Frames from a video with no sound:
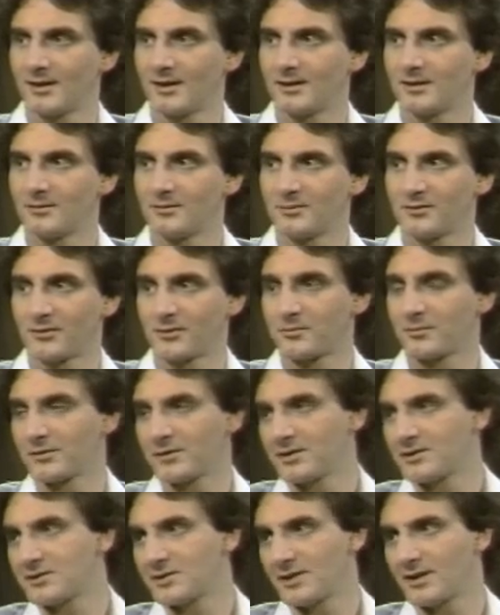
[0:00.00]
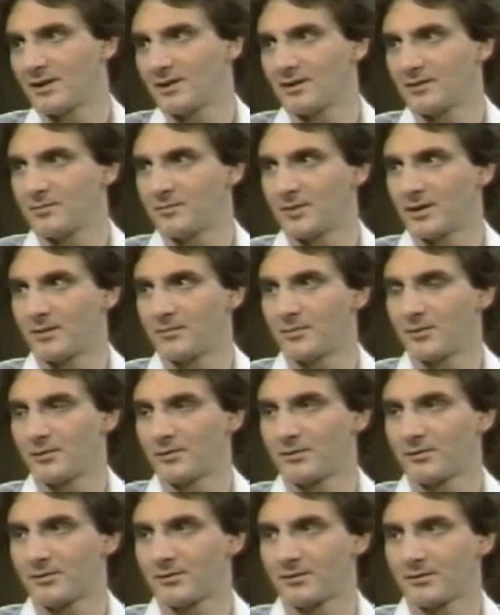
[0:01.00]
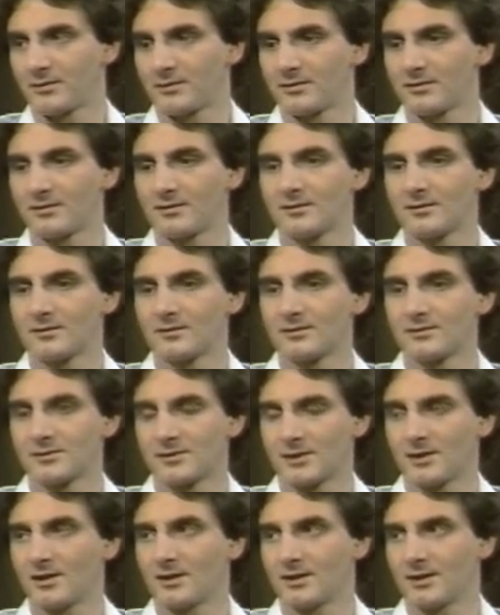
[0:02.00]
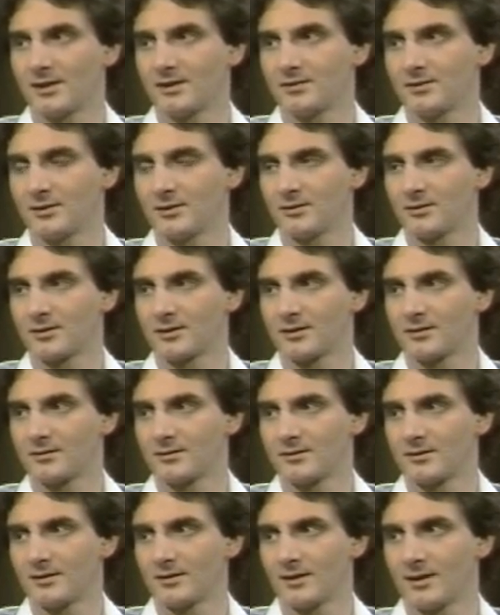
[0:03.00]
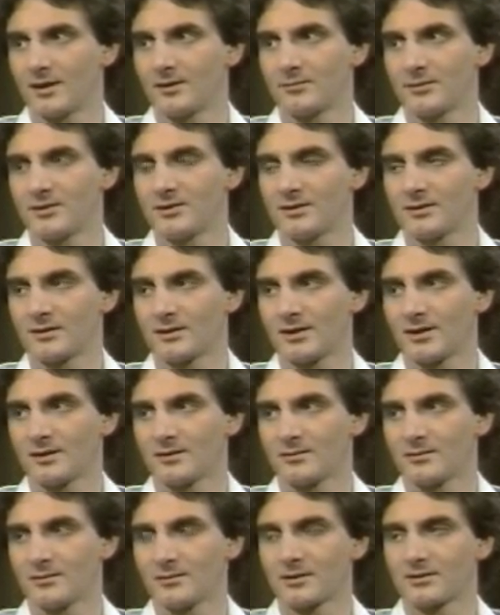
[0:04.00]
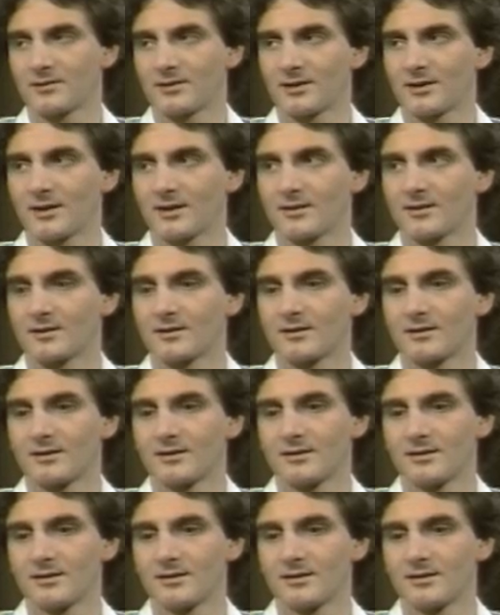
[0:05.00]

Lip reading: and it was appreciated by both John and Yoko. And we did a lot of work together.